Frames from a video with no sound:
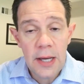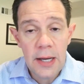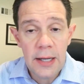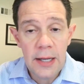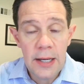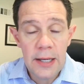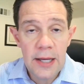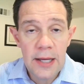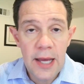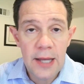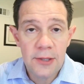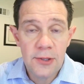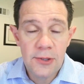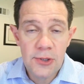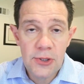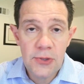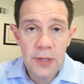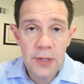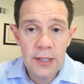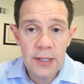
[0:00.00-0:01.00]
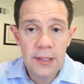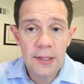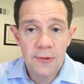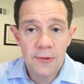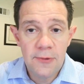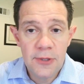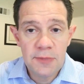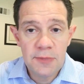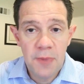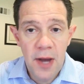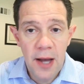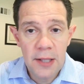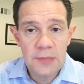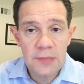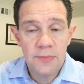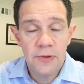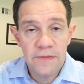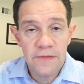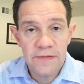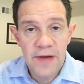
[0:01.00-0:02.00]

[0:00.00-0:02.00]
uh, and you're doing it in a responsible